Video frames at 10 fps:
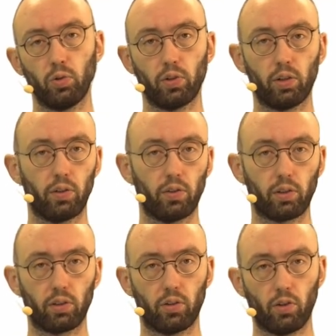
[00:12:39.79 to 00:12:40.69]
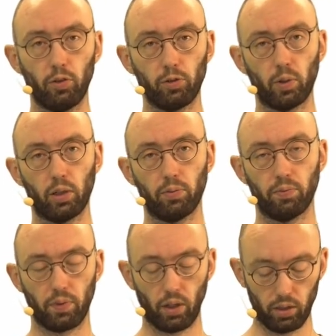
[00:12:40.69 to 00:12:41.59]
statistical software
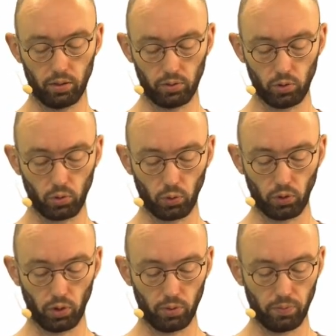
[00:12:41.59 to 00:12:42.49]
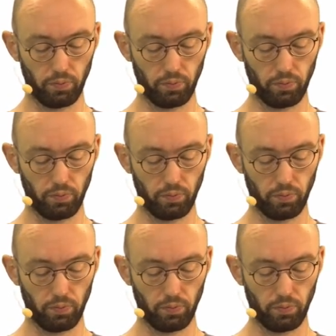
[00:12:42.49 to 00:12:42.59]
to do so.